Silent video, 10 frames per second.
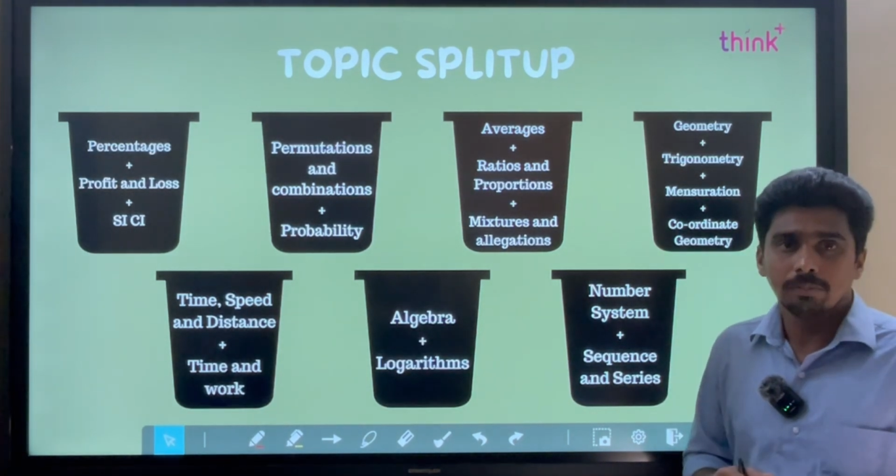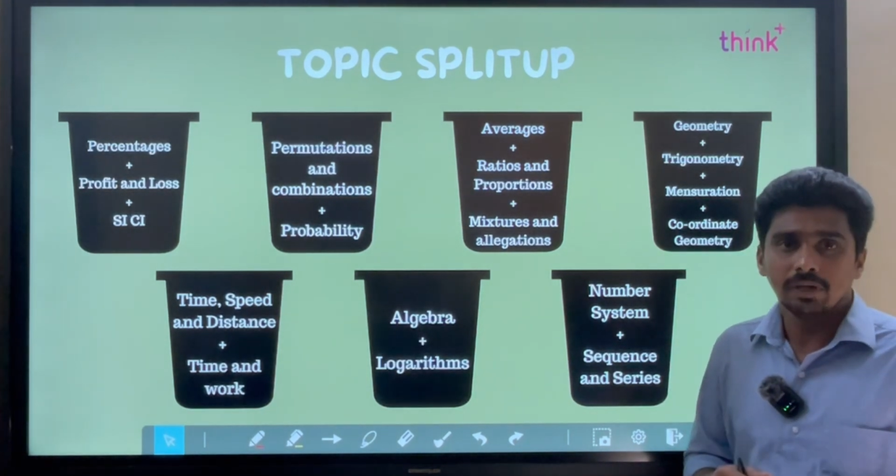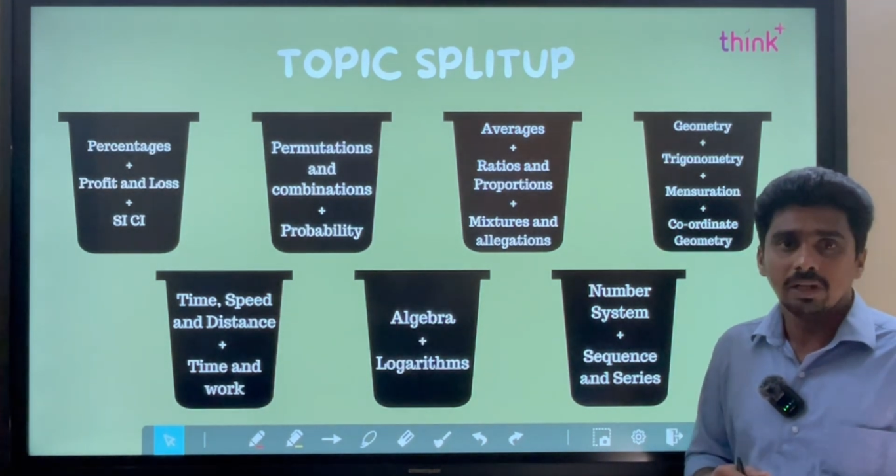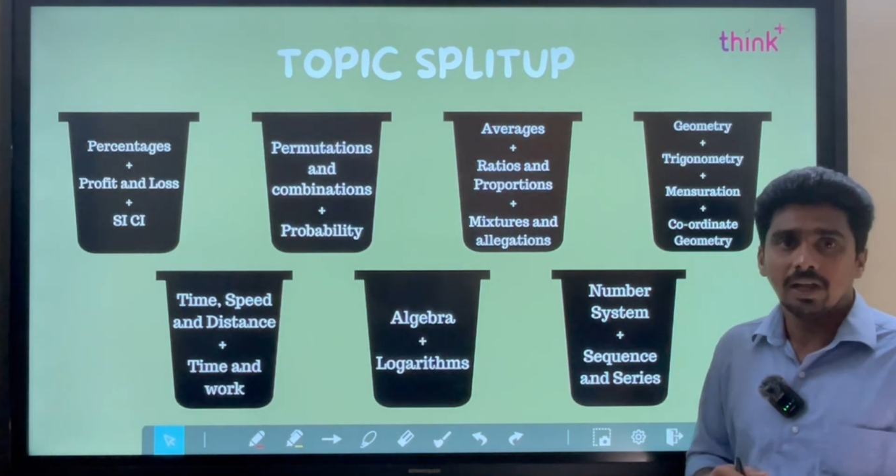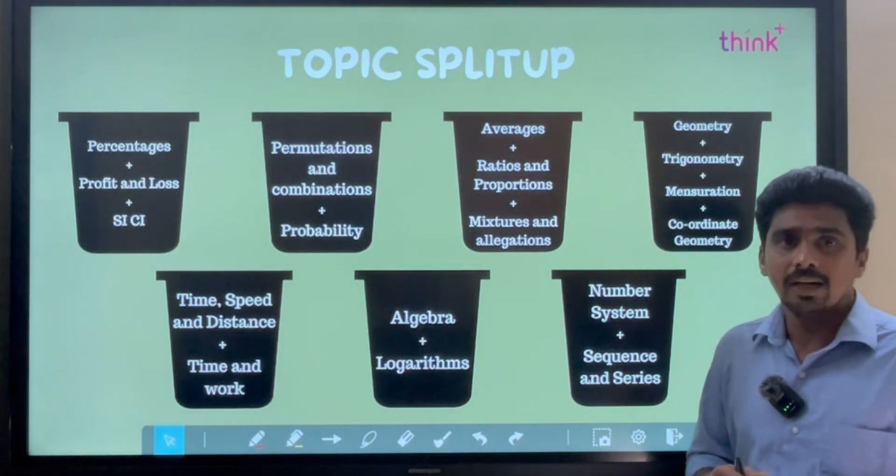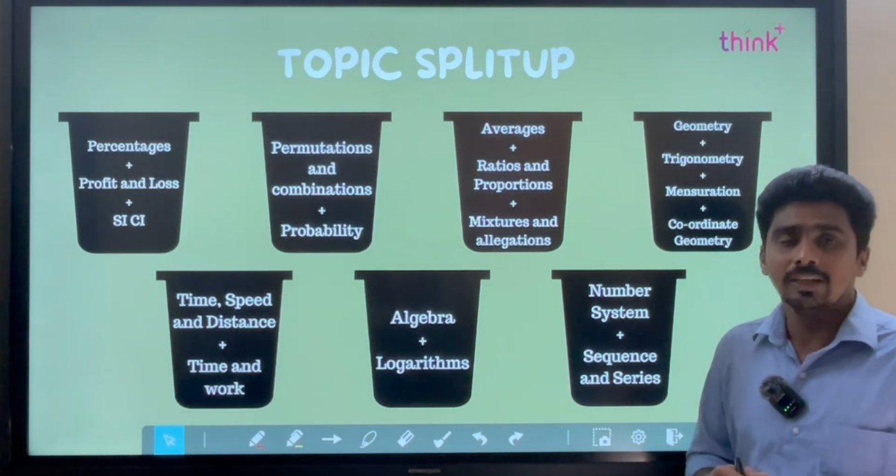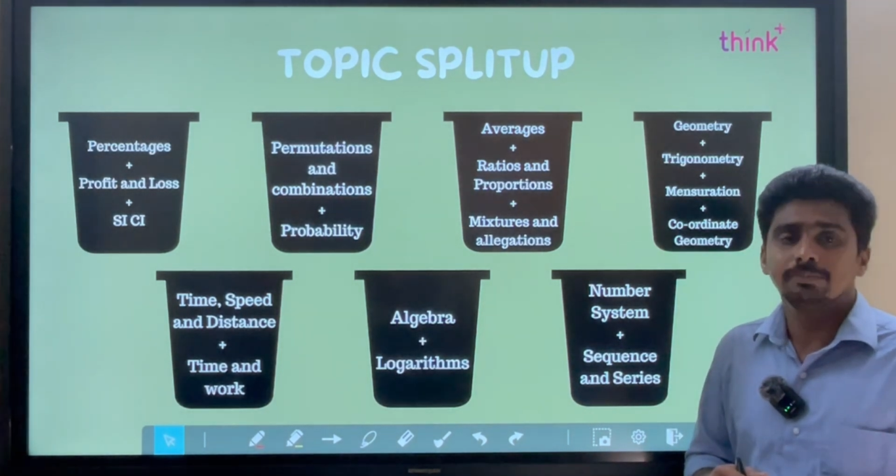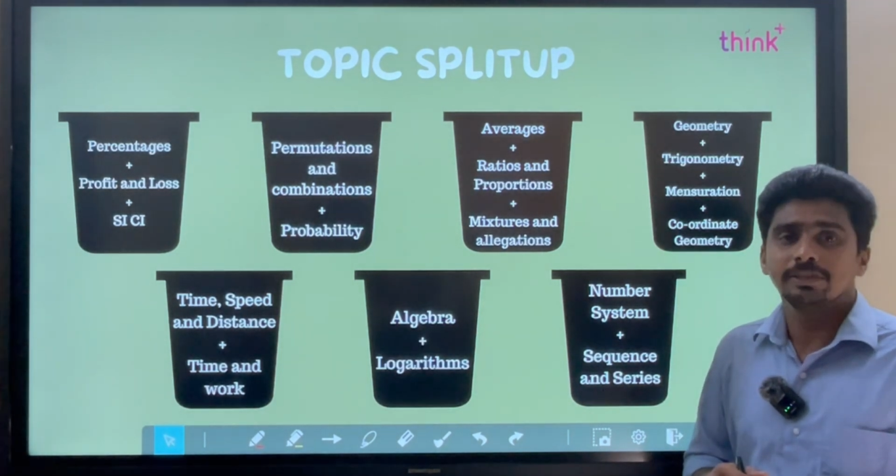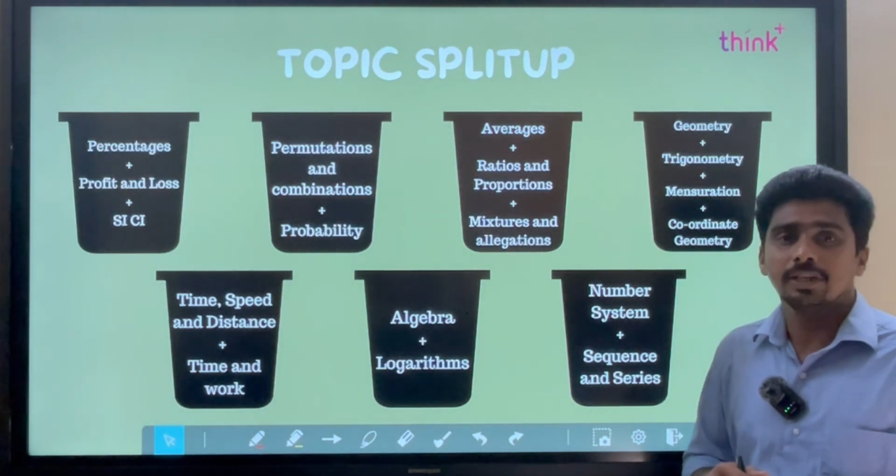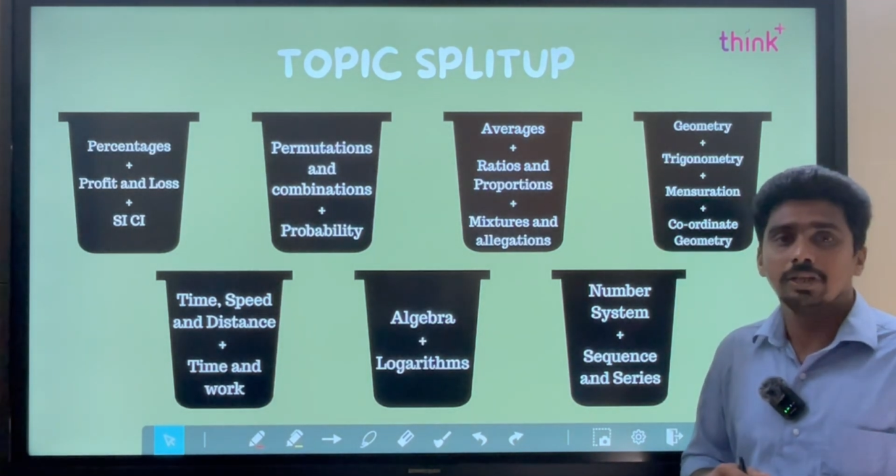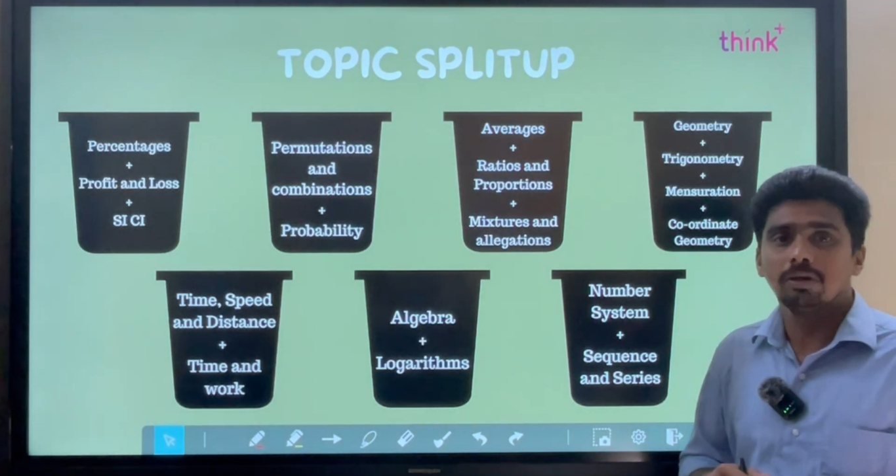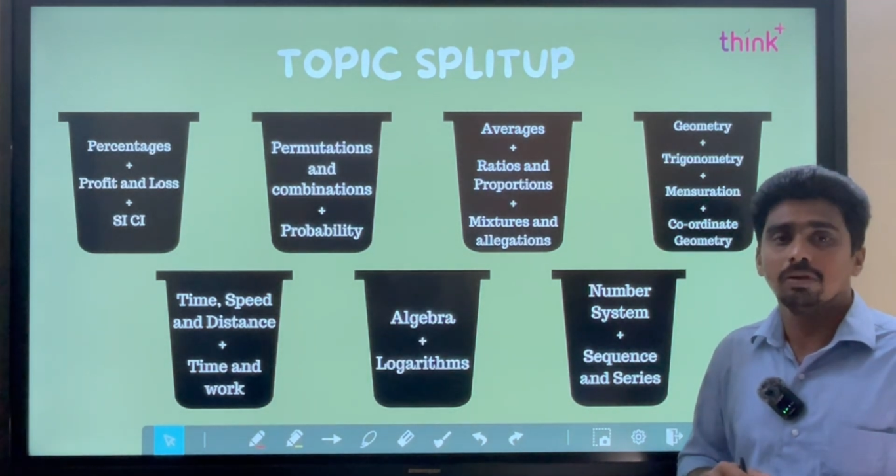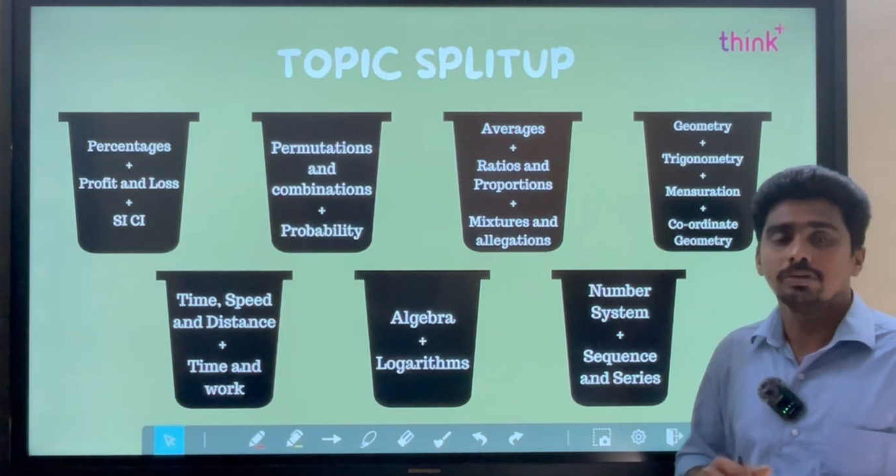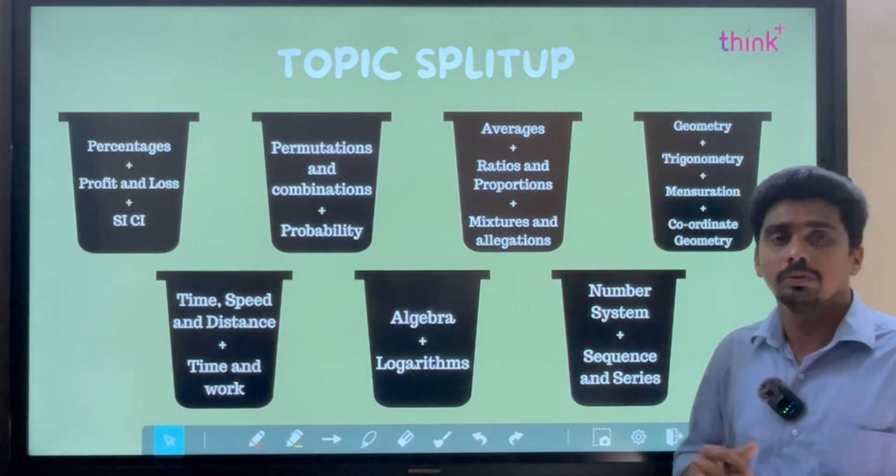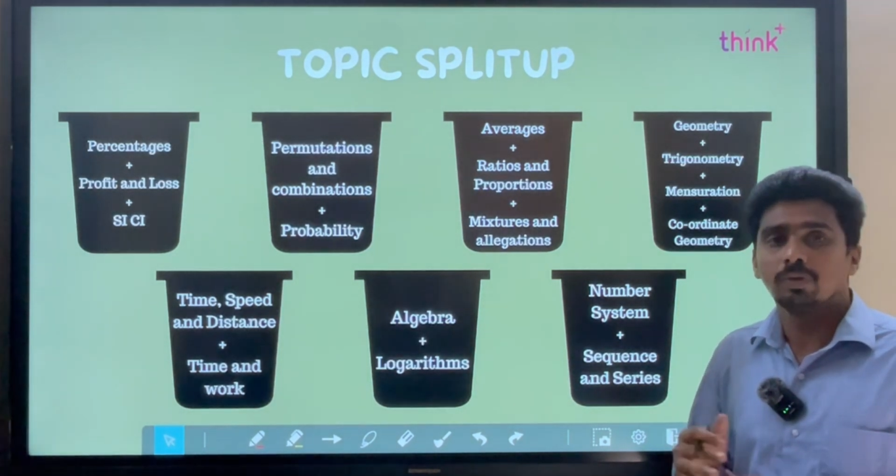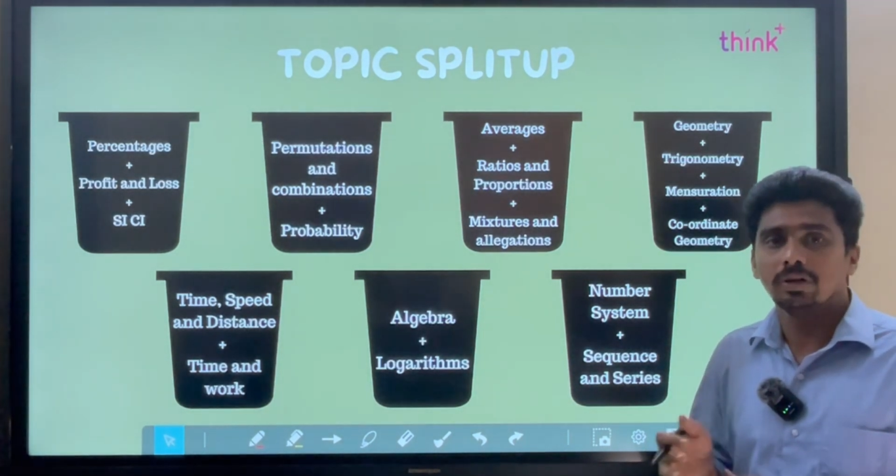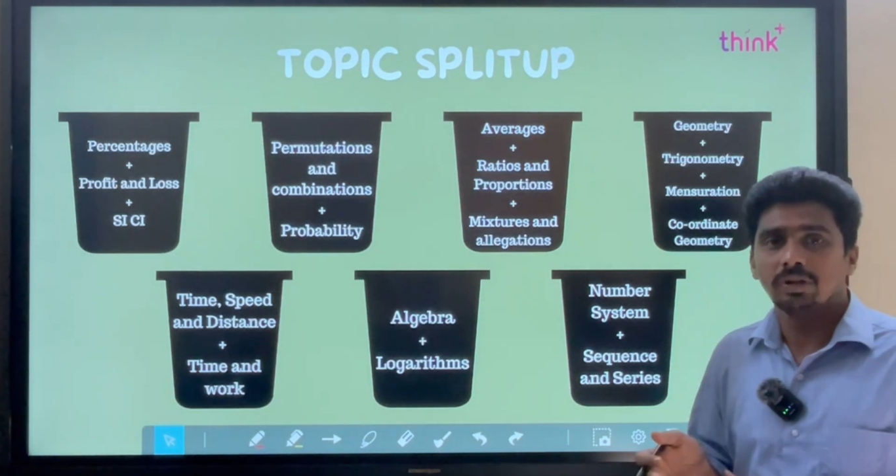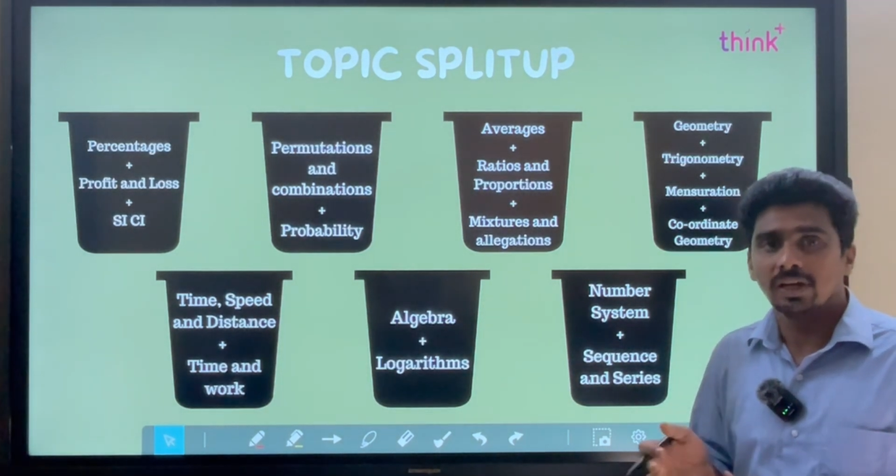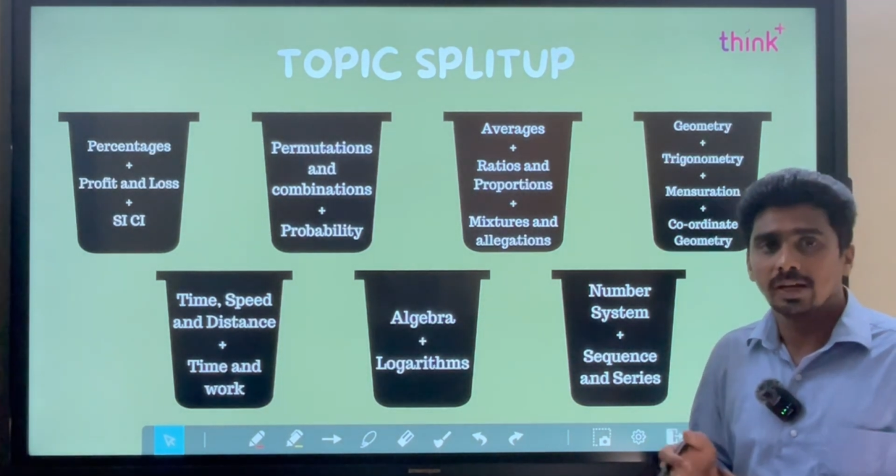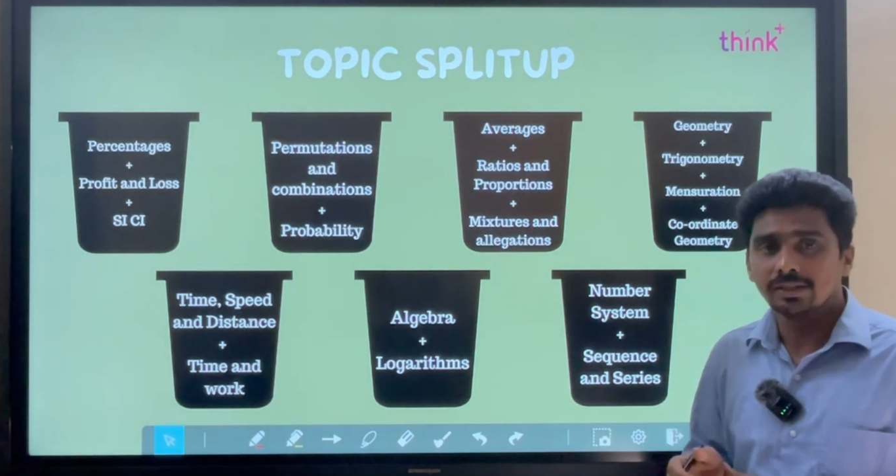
and especially you also want to analyze the